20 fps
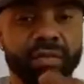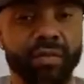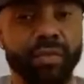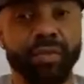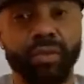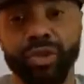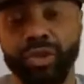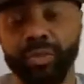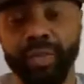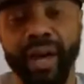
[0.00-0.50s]

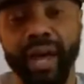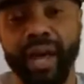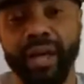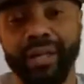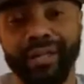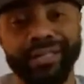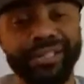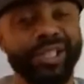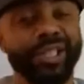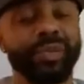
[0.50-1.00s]

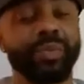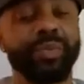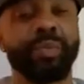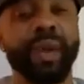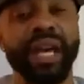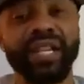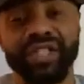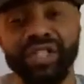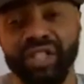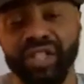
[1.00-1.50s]
Respect,
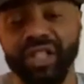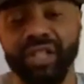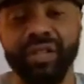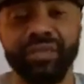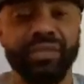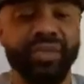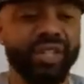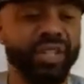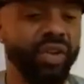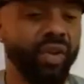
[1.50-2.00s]
especially
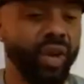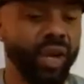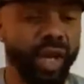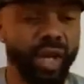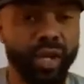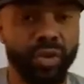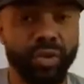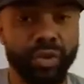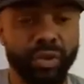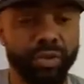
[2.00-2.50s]
for your
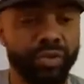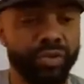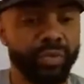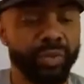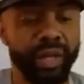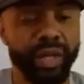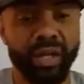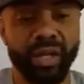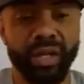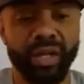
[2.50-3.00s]
elders,
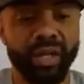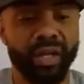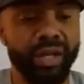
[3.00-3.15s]
man.